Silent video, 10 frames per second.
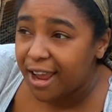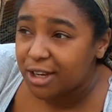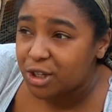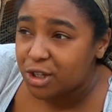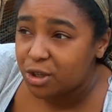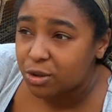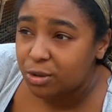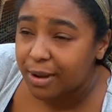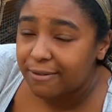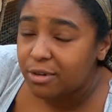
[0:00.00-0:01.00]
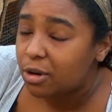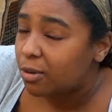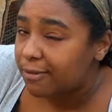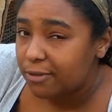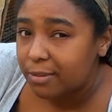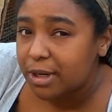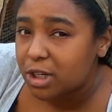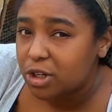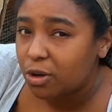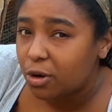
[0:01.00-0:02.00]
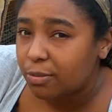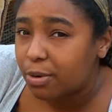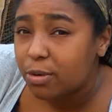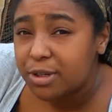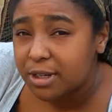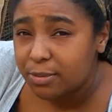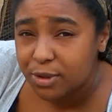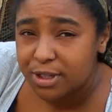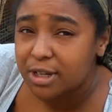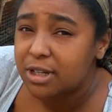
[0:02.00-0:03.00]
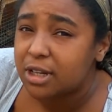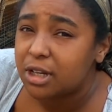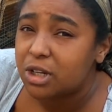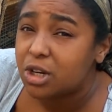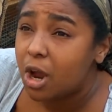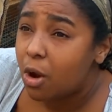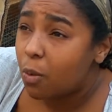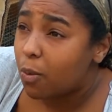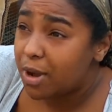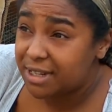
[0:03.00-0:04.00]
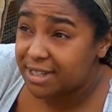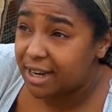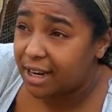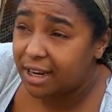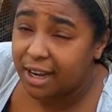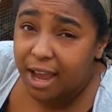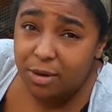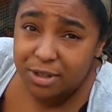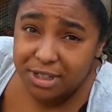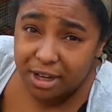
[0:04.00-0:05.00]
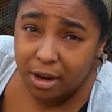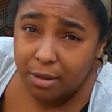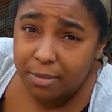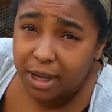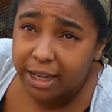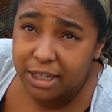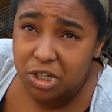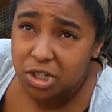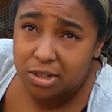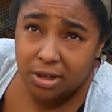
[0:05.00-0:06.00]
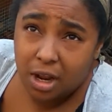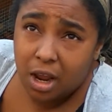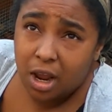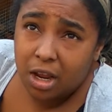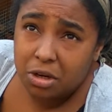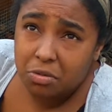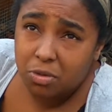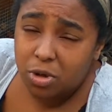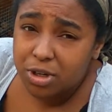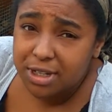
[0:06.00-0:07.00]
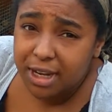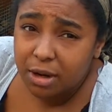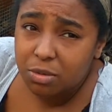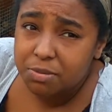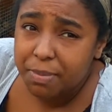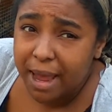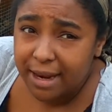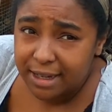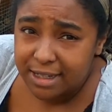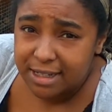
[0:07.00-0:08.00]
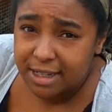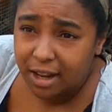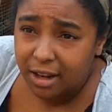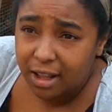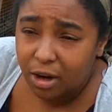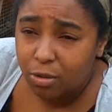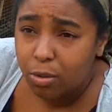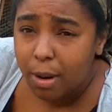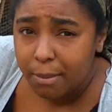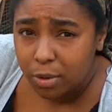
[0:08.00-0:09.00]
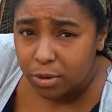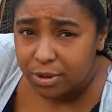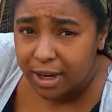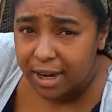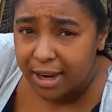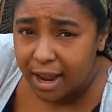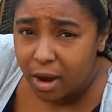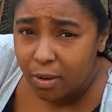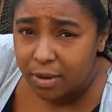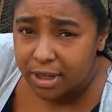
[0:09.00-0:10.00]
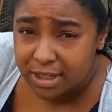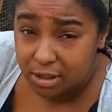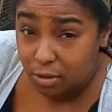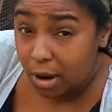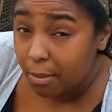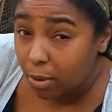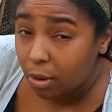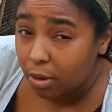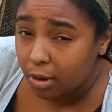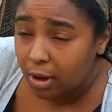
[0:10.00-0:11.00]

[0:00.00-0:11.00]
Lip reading: And so you have no information on protein percentage, what's in it, calcium. It looks like it was pellets that they crumbled and now it's a crumble.